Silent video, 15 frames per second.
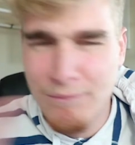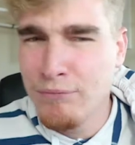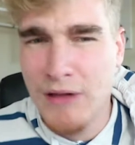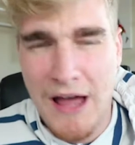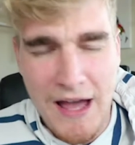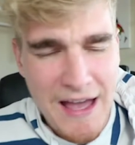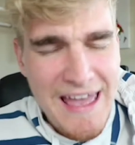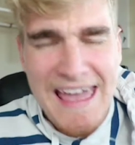
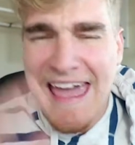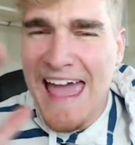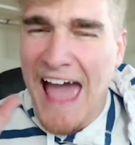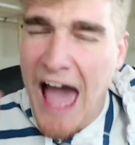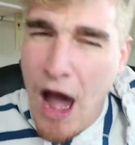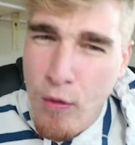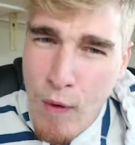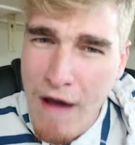Blah.
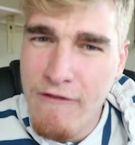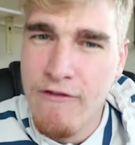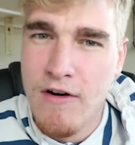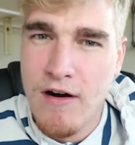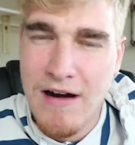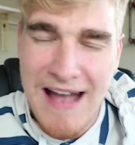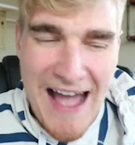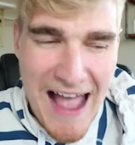
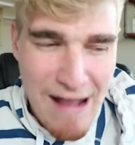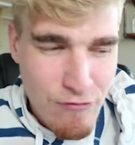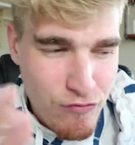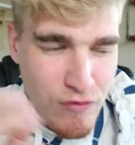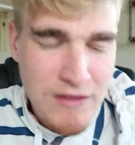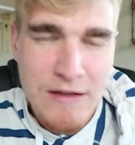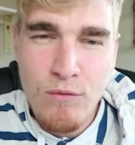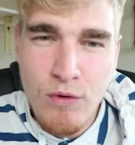However, I
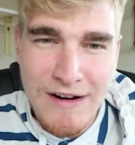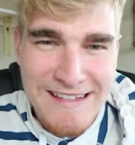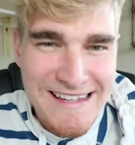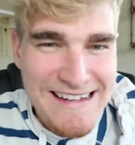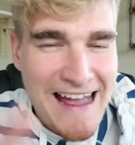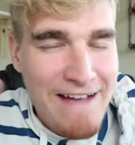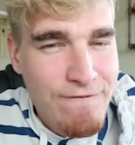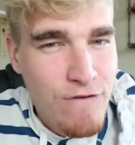really wanted to
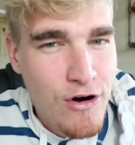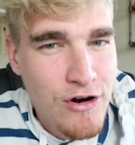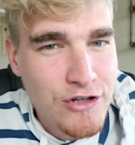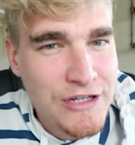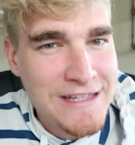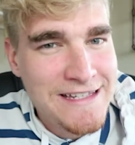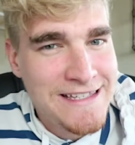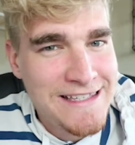
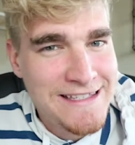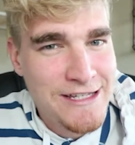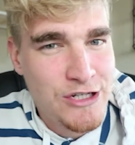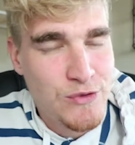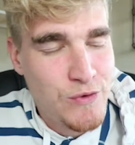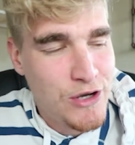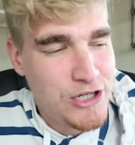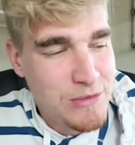diverge into the
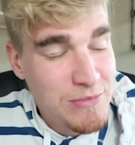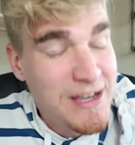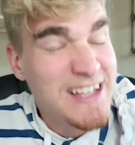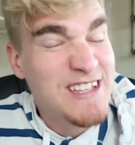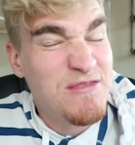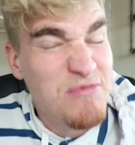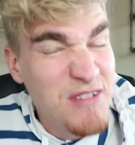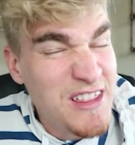situation
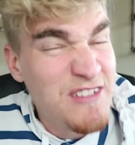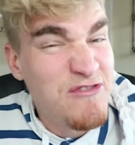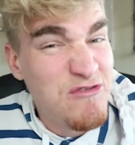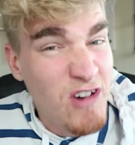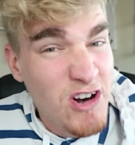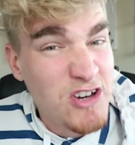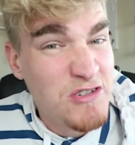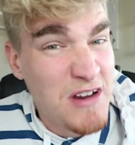because it really
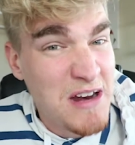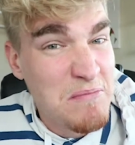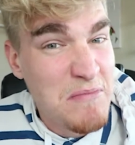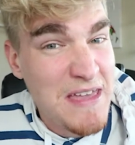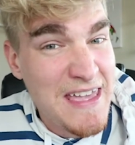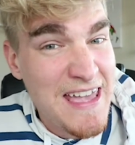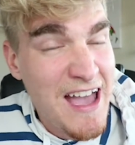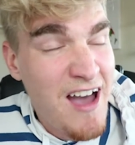frustrated
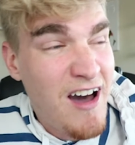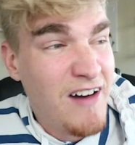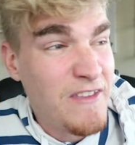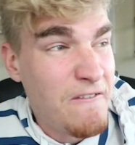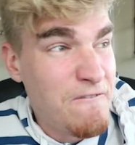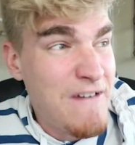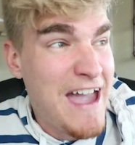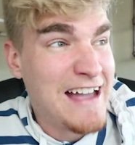me on
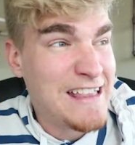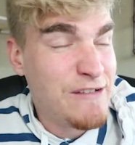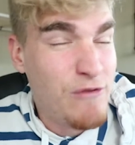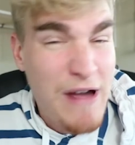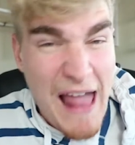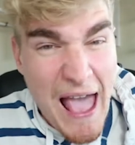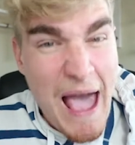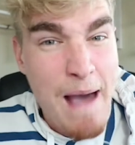the fact of
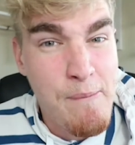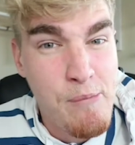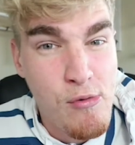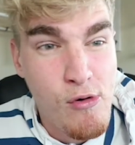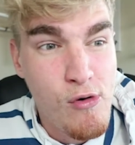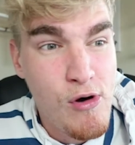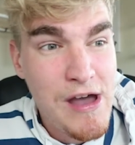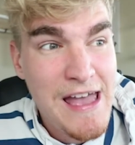what
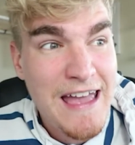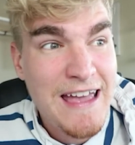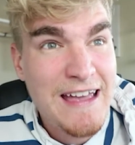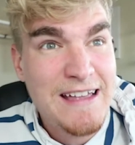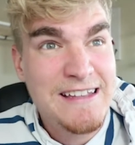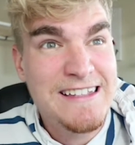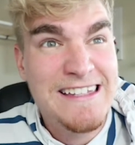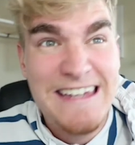Apple
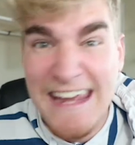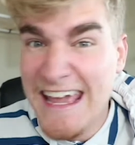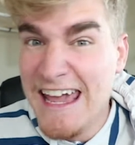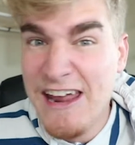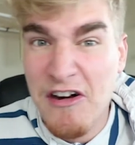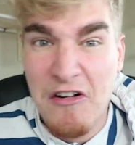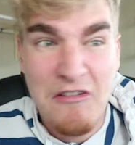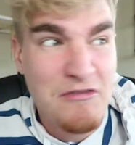
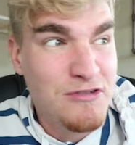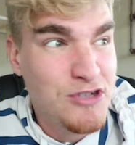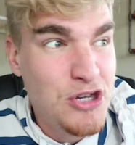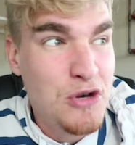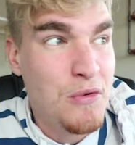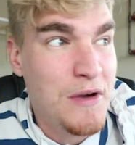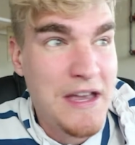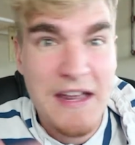did or is
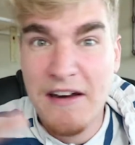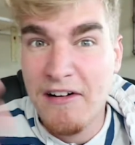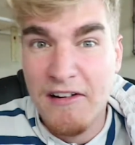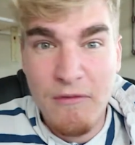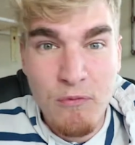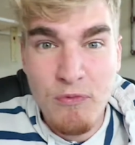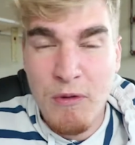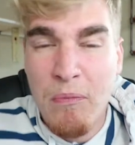doing
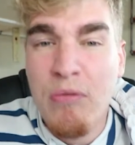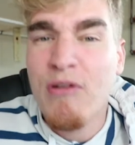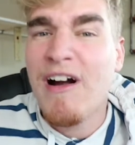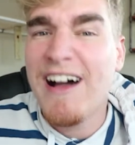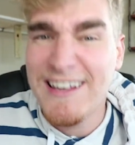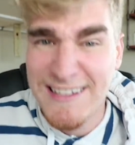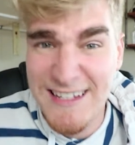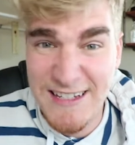or the
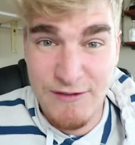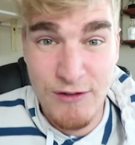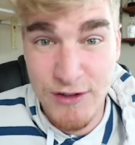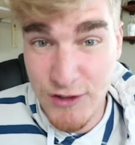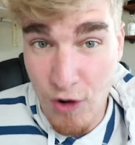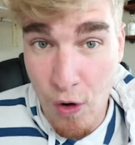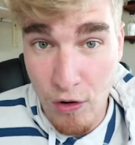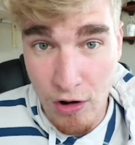process of
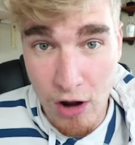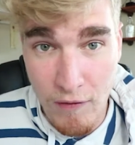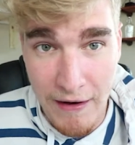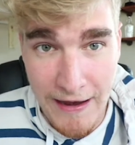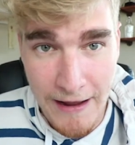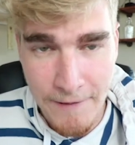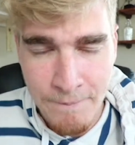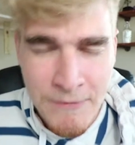what's going on
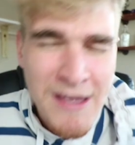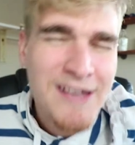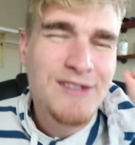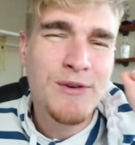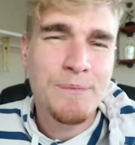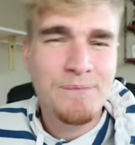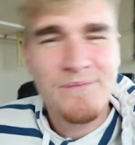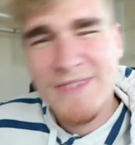right now.
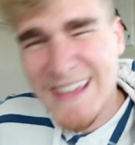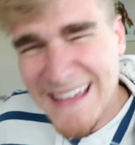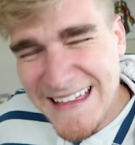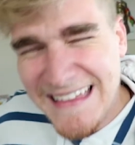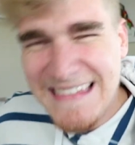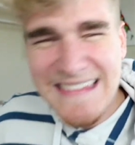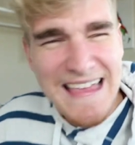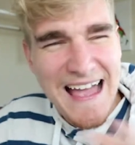So
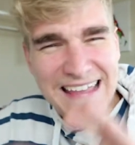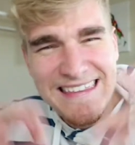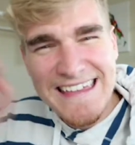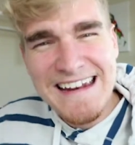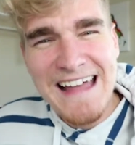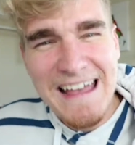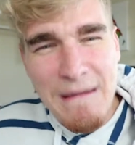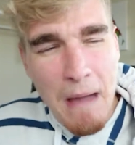I
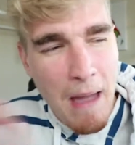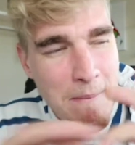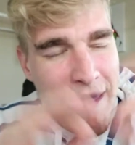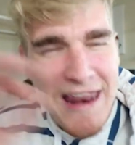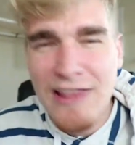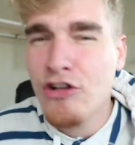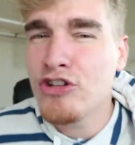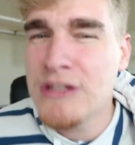
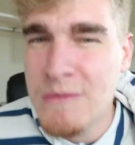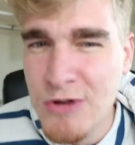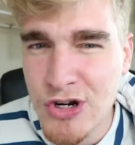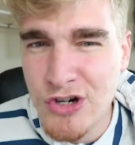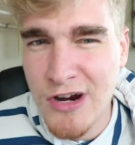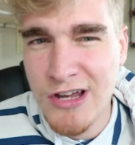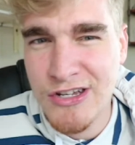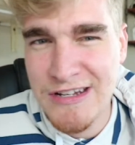made a little
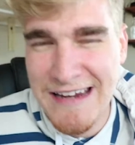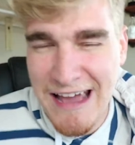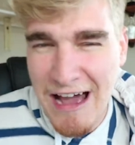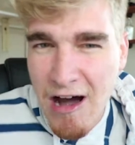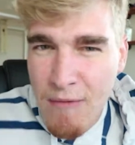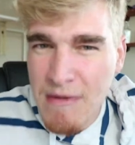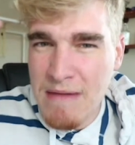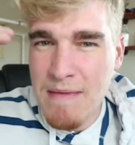demonstration to
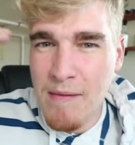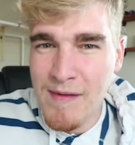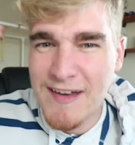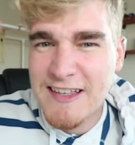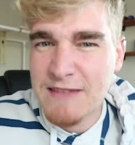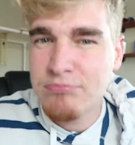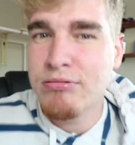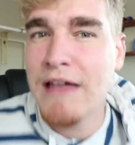help me maybe
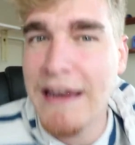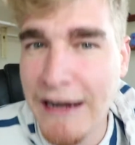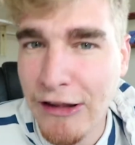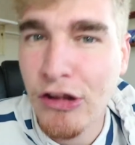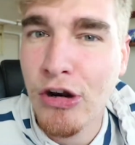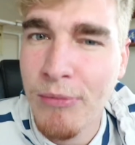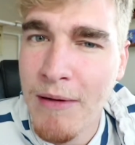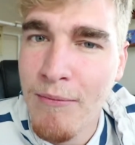explain it a
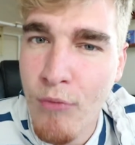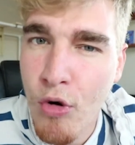little bit